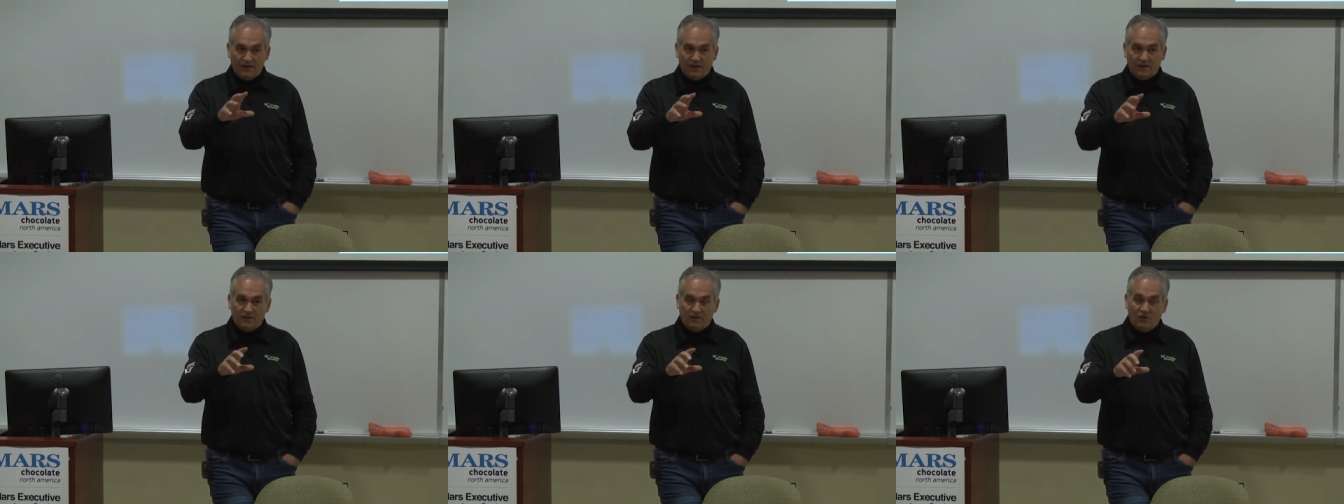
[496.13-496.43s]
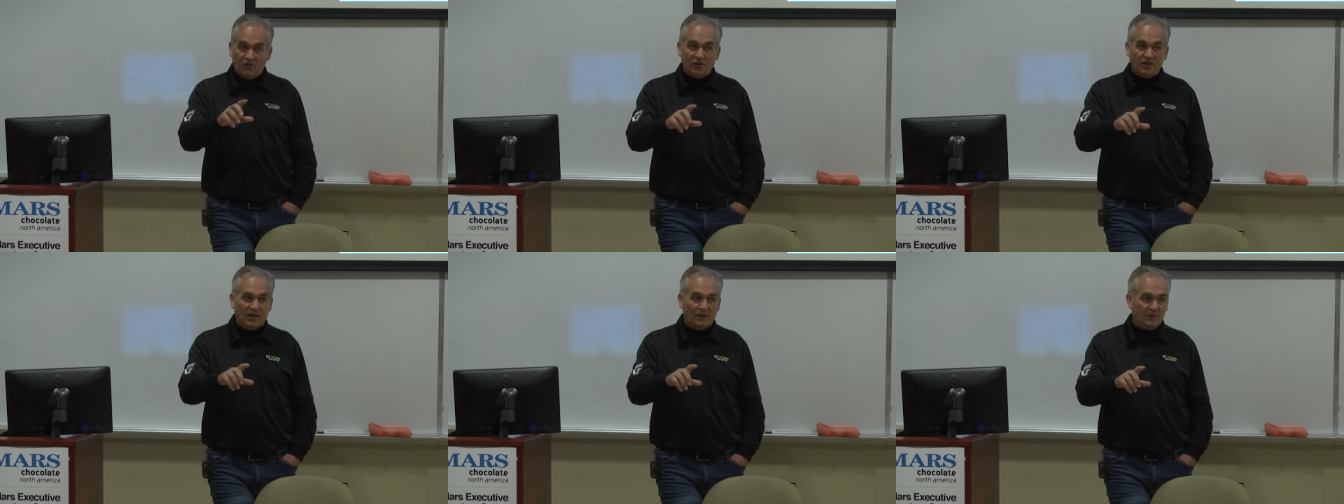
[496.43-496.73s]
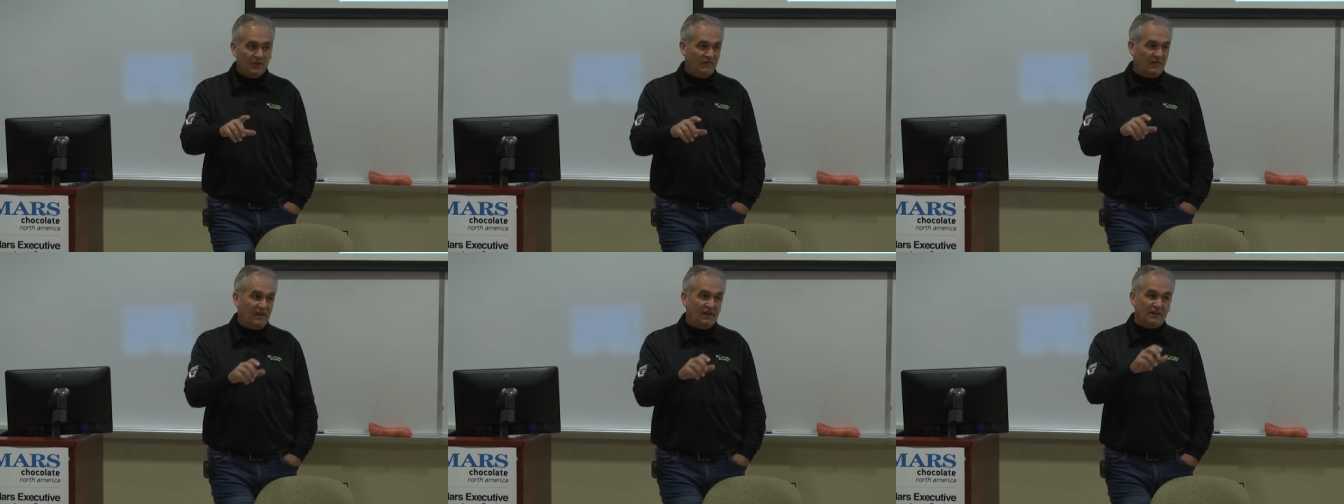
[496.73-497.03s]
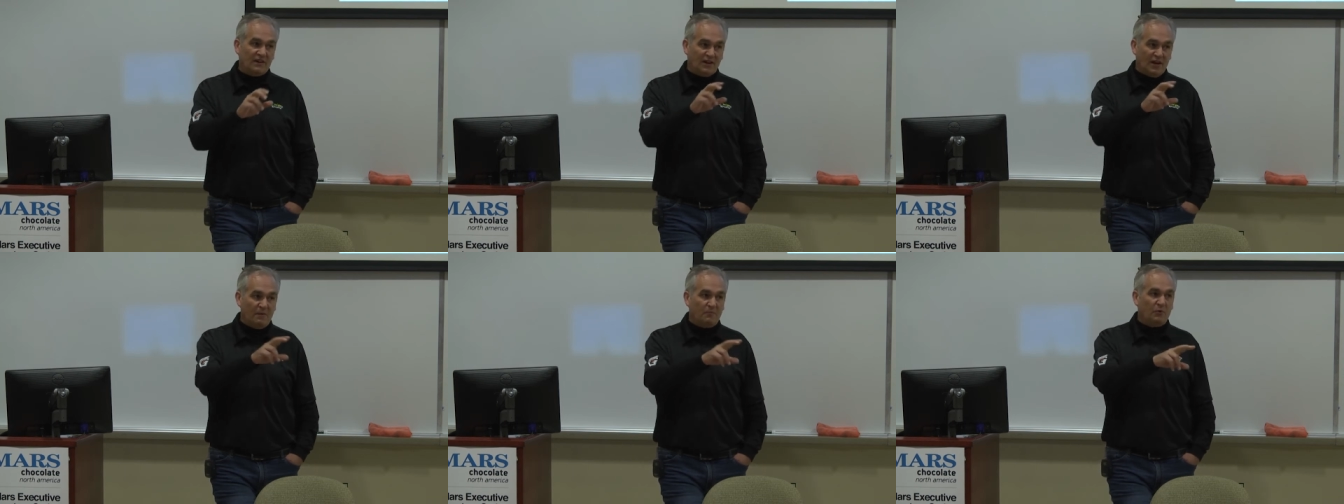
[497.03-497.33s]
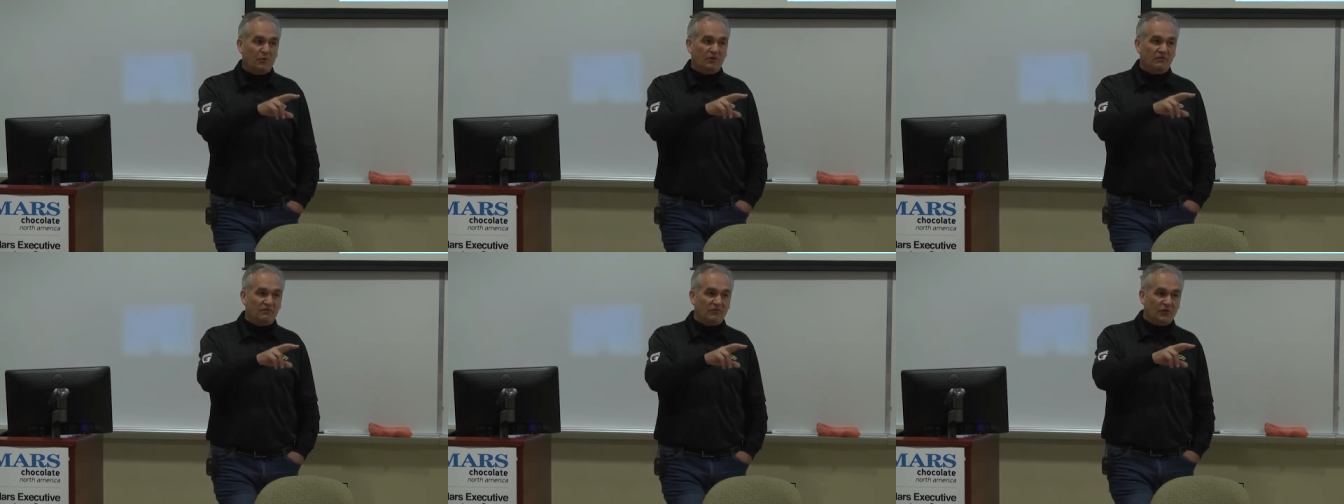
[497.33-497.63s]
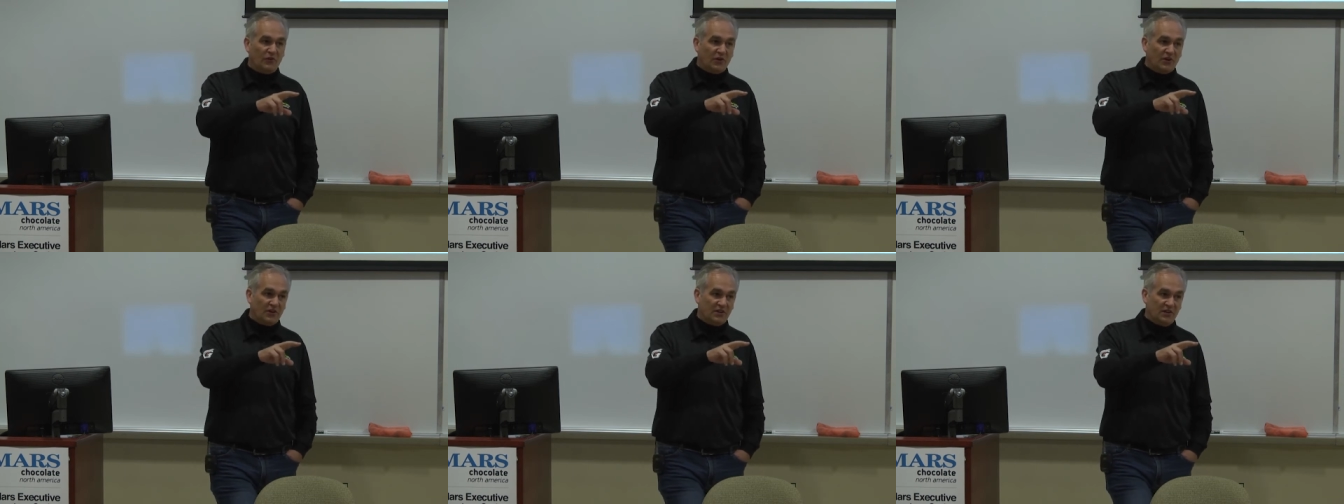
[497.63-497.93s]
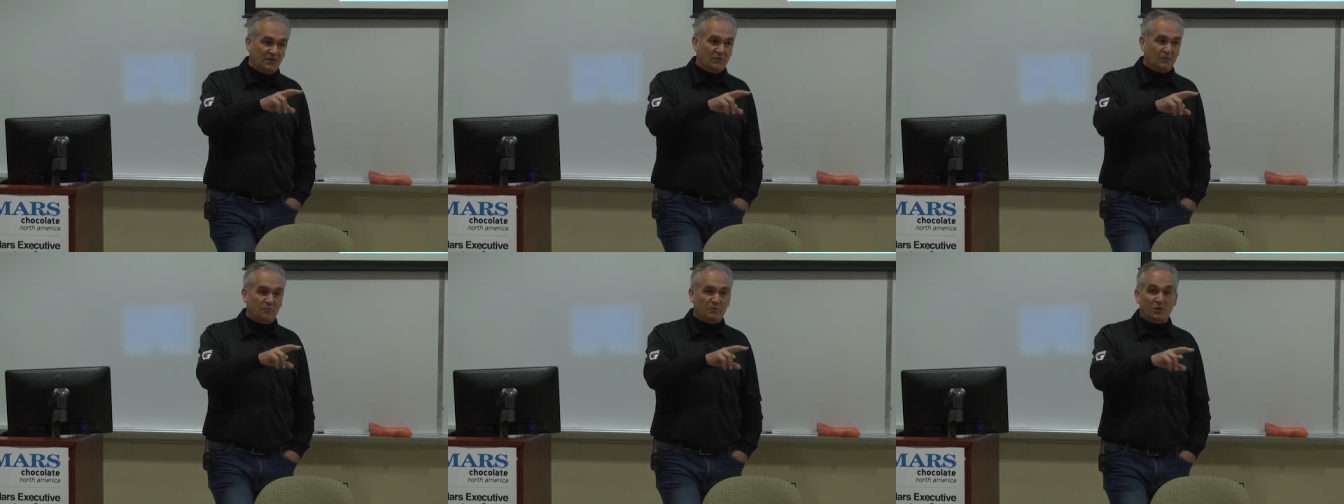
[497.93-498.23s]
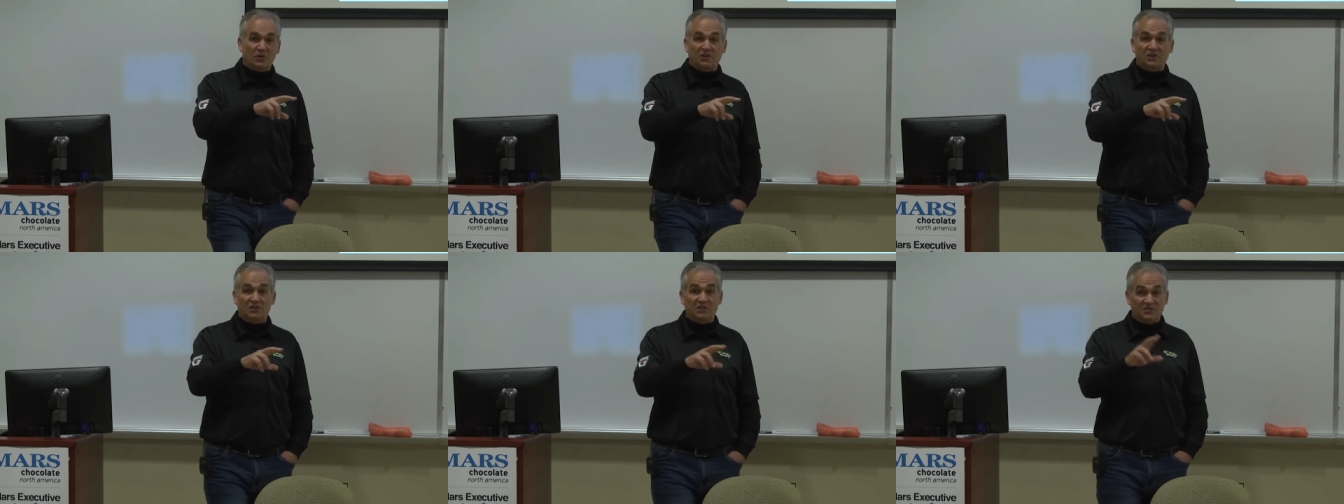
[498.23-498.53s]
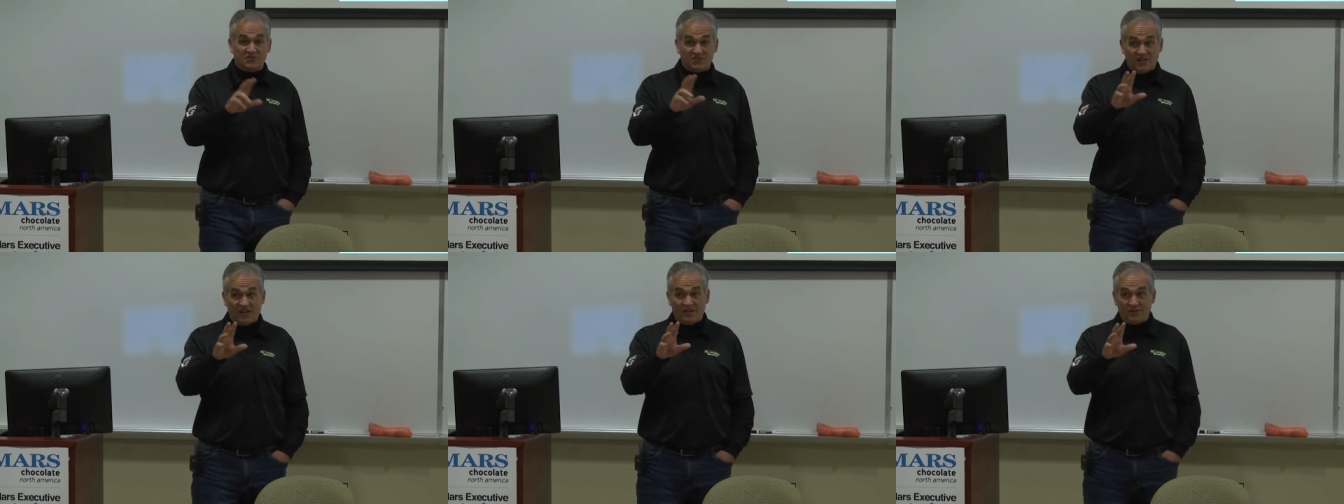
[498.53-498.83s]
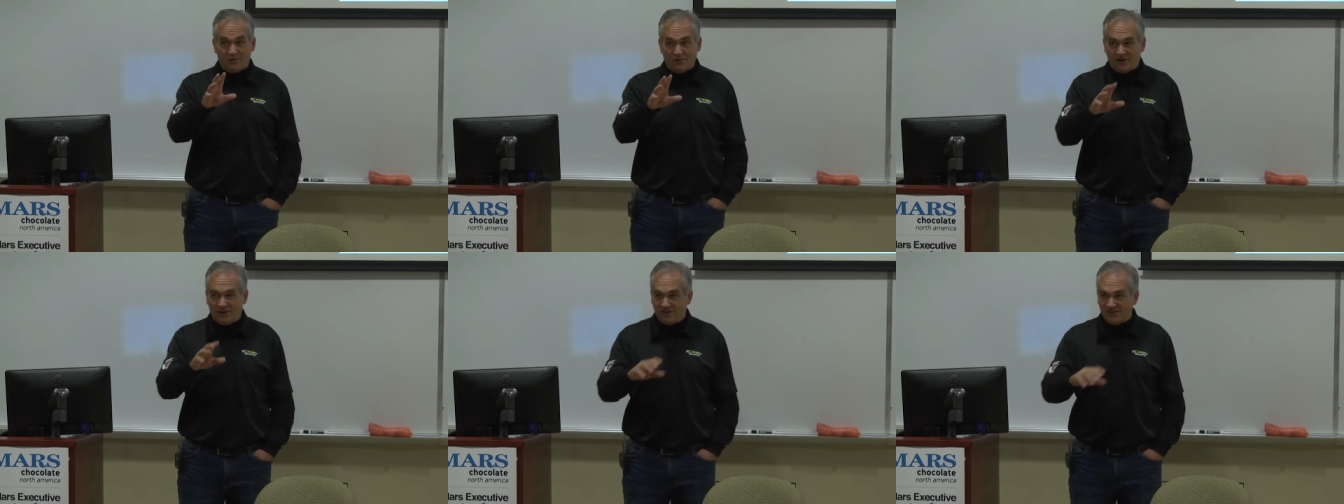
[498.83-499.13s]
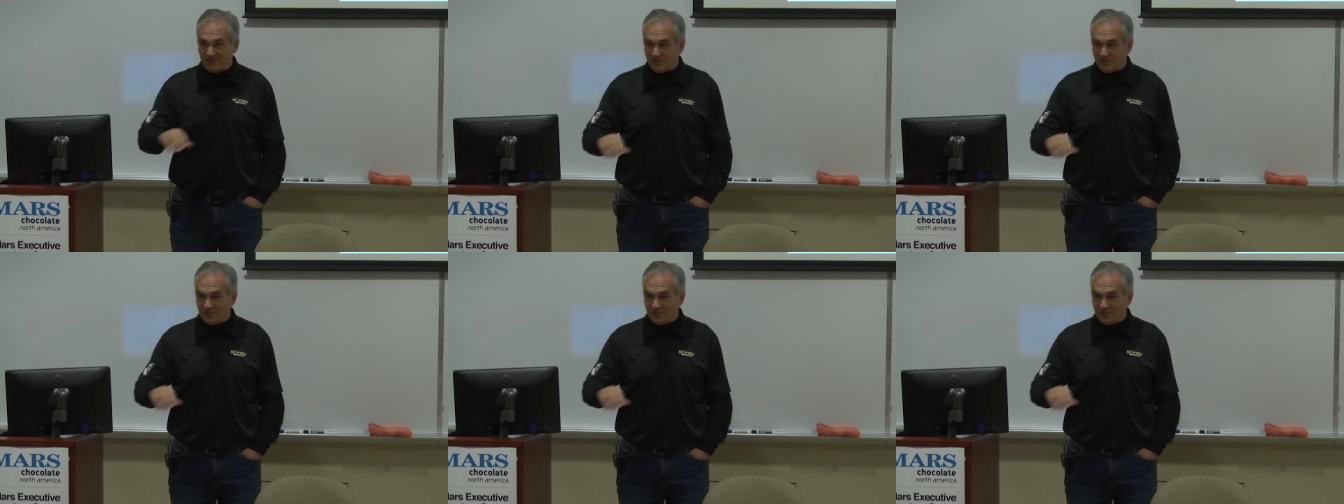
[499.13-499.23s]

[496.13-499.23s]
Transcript: and oh yeah, we found a couple in Florida that were pretty good in January.